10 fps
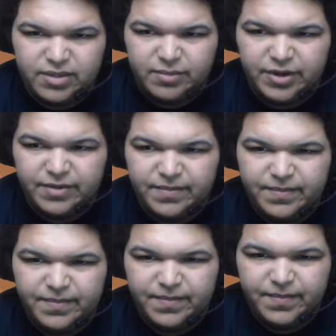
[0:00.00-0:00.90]
room somewhere.
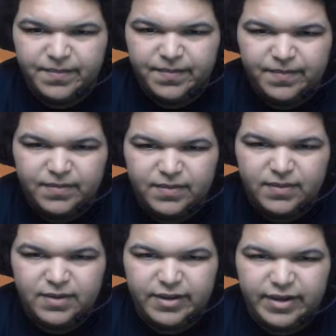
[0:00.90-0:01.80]

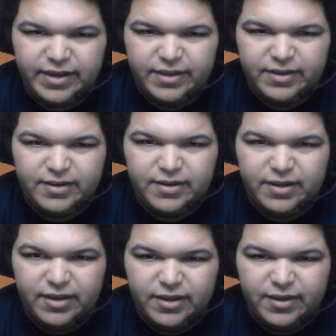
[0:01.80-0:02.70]
Alright.
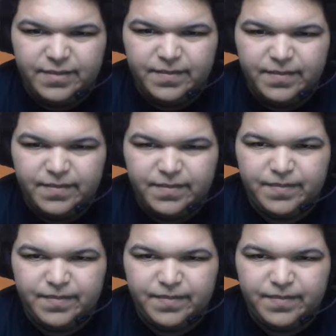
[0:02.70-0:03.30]
Um,